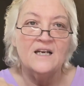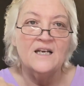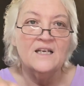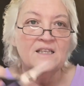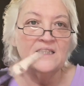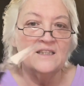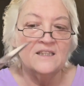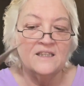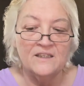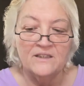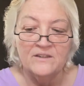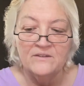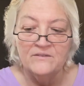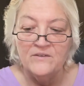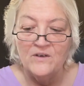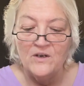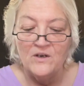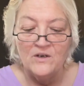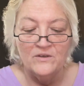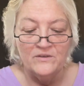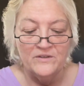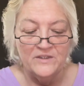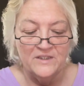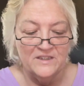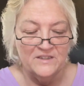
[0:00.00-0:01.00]
I love
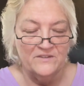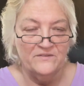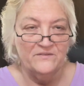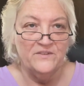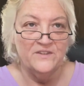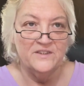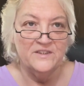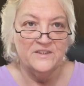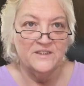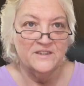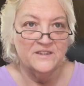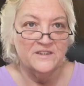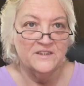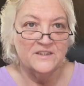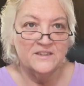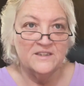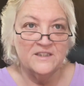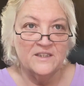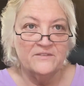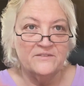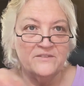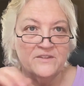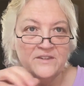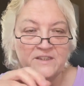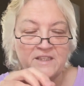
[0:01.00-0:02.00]
all this vintage
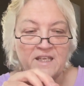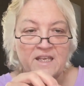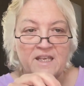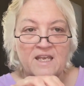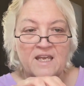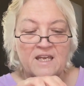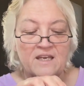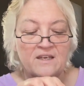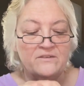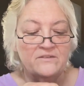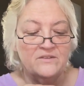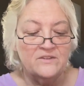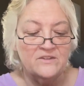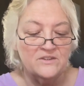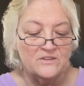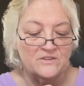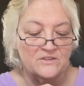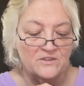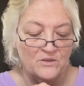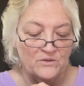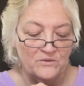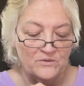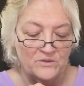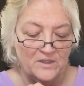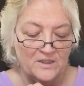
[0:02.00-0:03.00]
stuff that they have. It's so
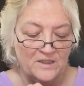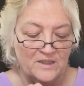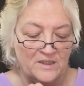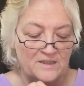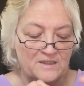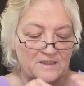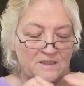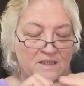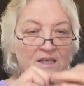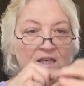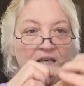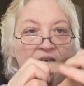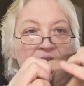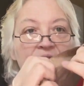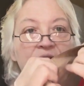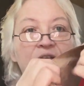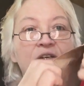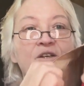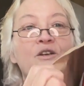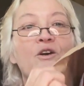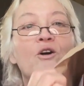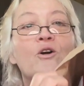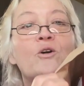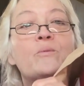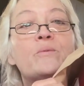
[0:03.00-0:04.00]
nice. I'm
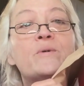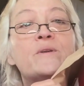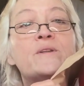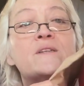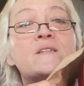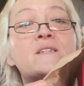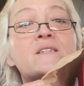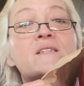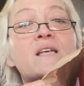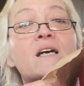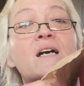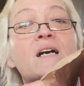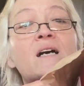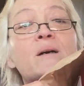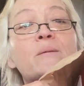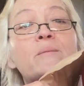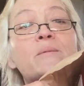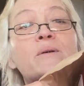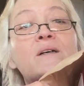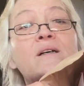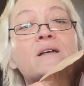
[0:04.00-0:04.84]
going to open this up.